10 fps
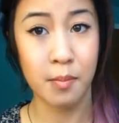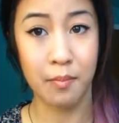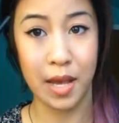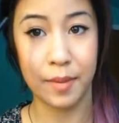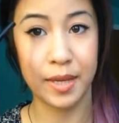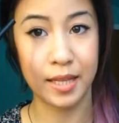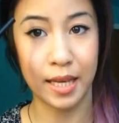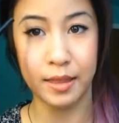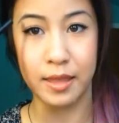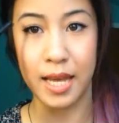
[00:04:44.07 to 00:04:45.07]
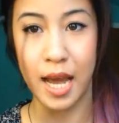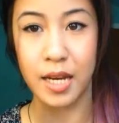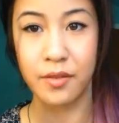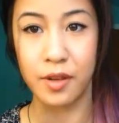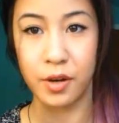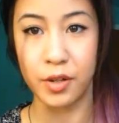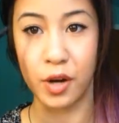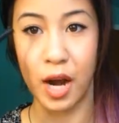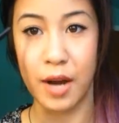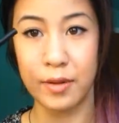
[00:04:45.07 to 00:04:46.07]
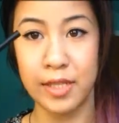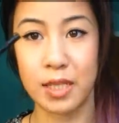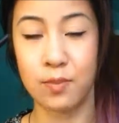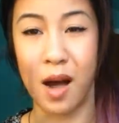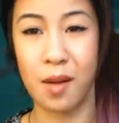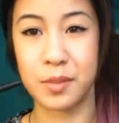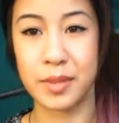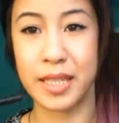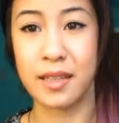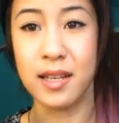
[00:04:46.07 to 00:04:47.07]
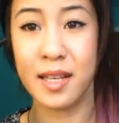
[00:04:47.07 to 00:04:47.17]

maybe like the end of your iris is probably